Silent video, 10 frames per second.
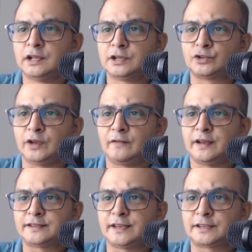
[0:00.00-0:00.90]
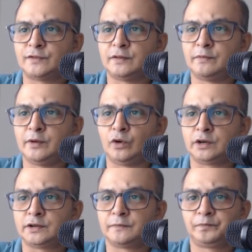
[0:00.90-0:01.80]
So f dash x will be
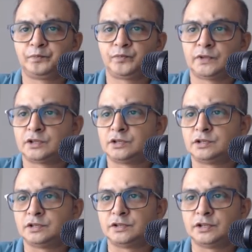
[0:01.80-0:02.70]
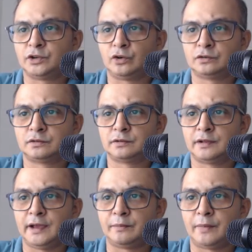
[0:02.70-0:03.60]
what? 0
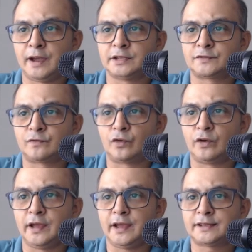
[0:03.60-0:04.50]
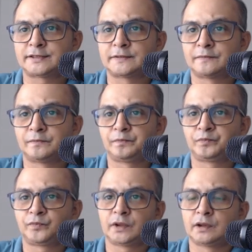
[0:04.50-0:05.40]
and minus 4x,
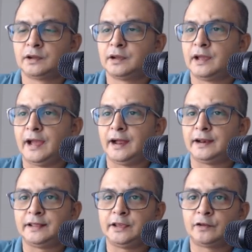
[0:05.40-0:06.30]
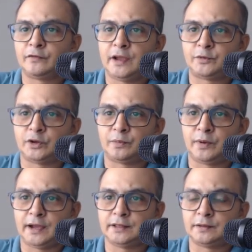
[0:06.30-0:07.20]
and here we have to
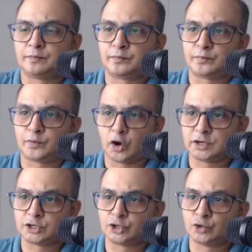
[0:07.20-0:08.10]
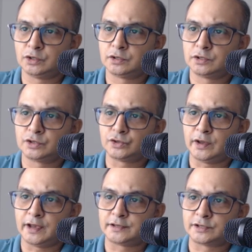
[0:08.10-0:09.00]
apply the product rule. So
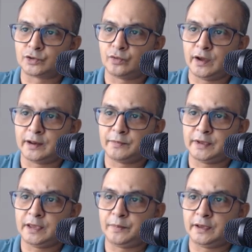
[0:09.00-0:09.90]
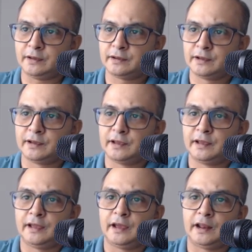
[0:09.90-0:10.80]
x square I'm keeping,
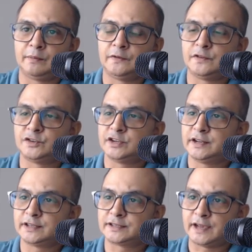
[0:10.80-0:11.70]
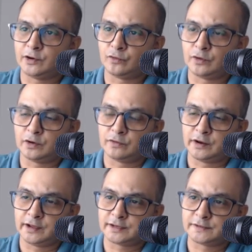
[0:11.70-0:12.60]
I'm differentiating sine 1 over
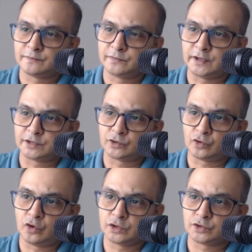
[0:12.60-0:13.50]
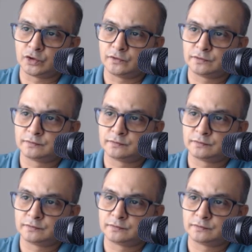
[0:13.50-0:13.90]
x, that is cos of